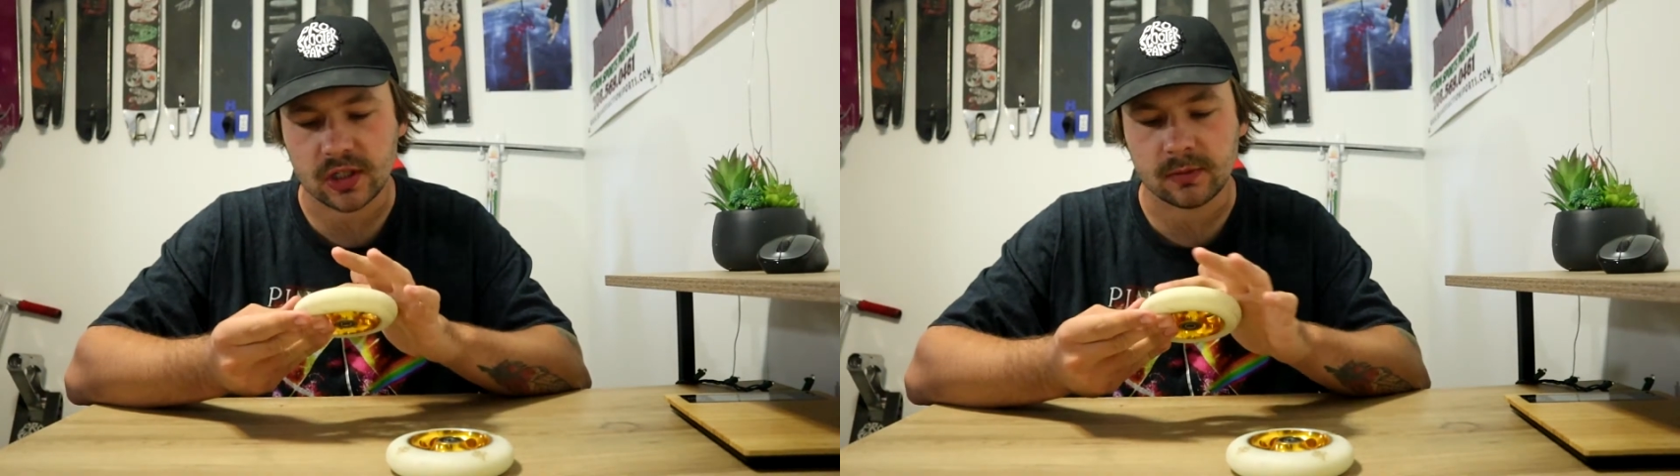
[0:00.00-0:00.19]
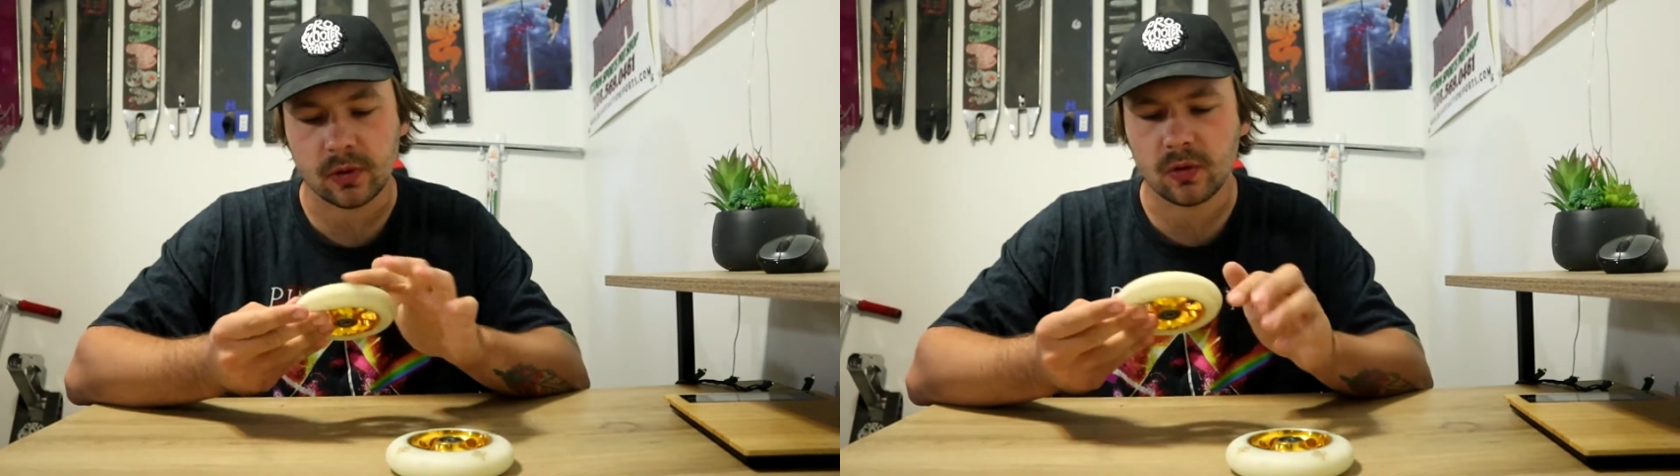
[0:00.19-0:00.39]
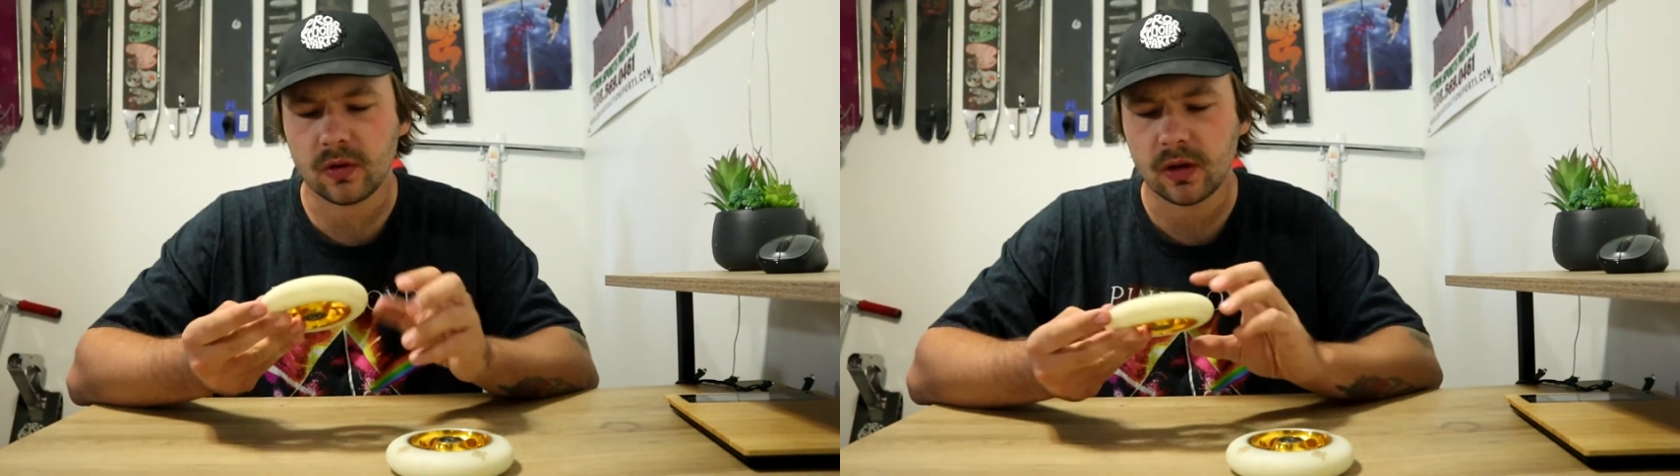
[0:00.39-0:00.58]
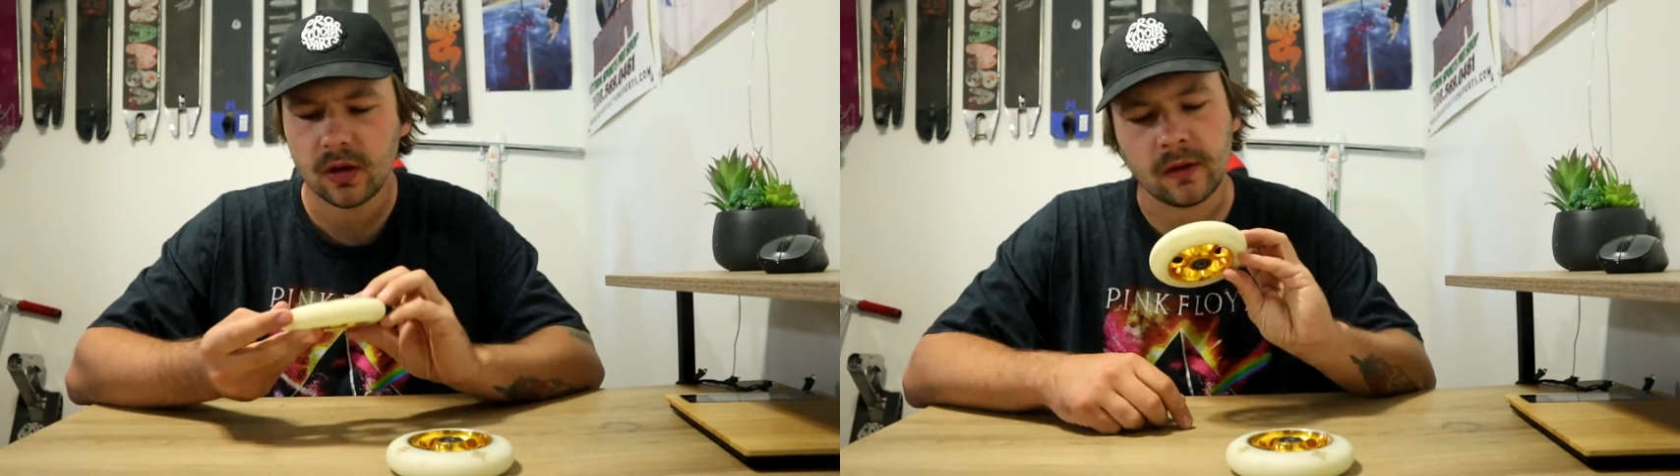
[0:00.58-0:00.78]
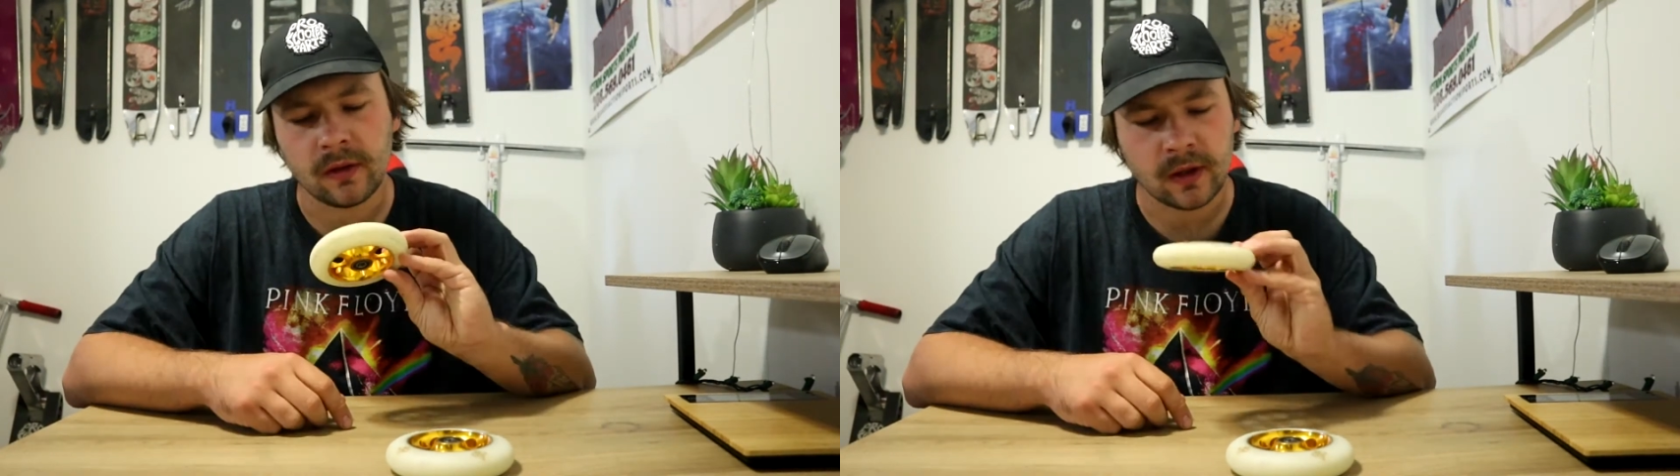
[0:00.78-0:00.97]
smooth.
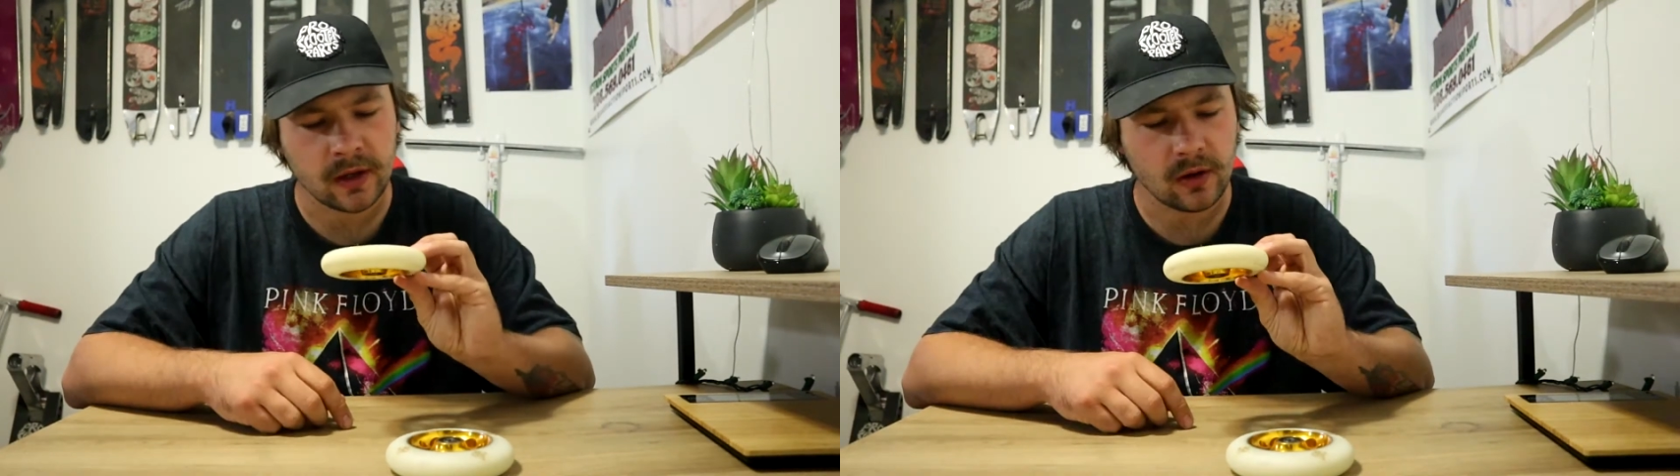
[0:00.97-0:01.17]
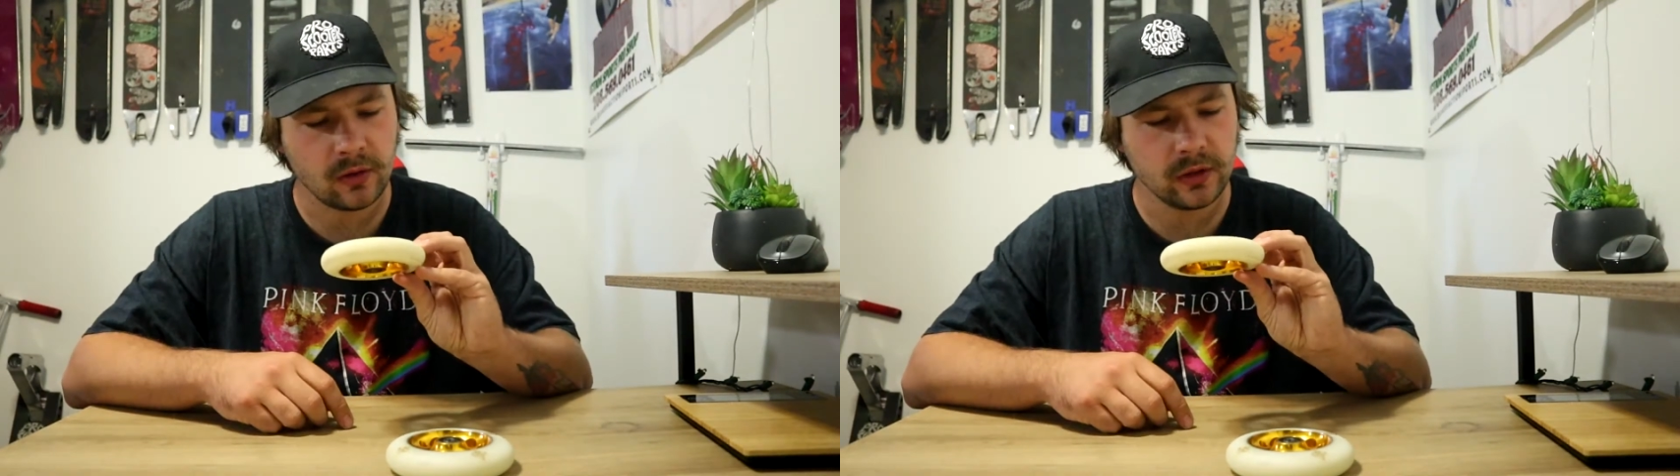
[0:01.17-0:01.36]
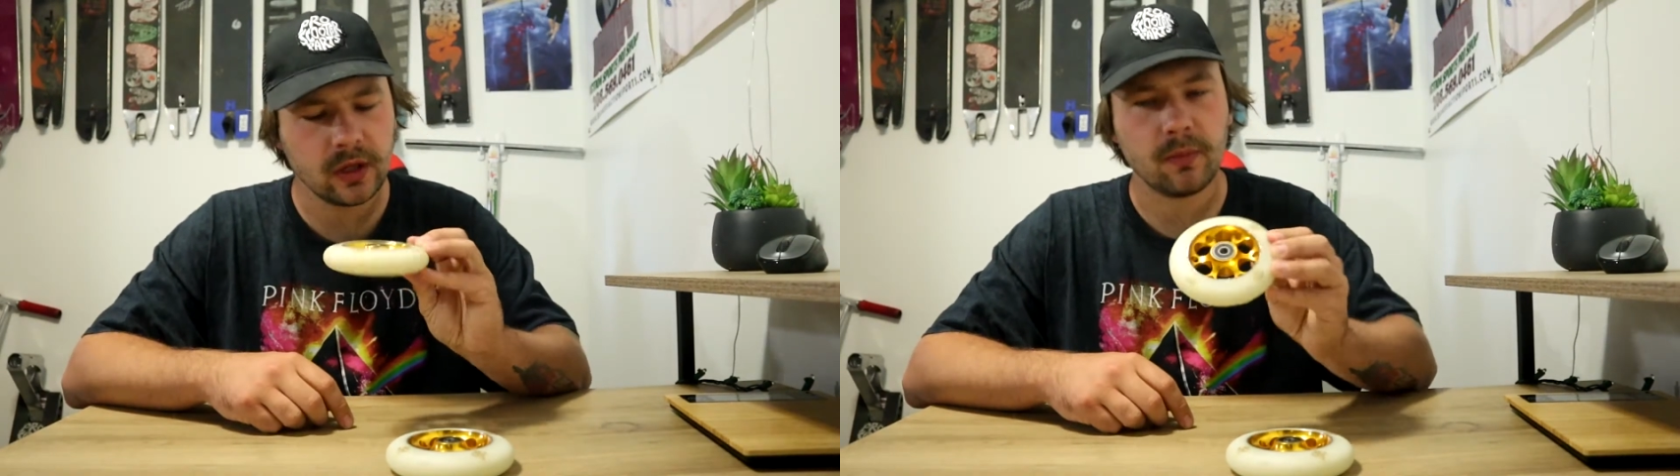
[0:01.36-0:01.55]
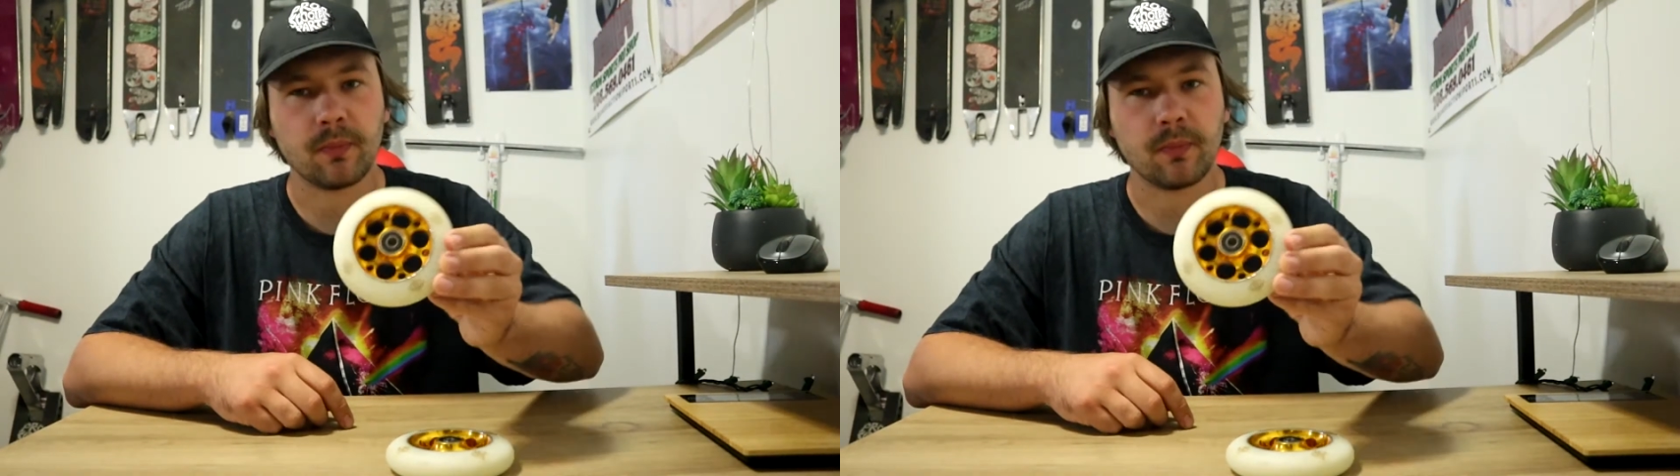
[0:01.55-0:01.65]
They only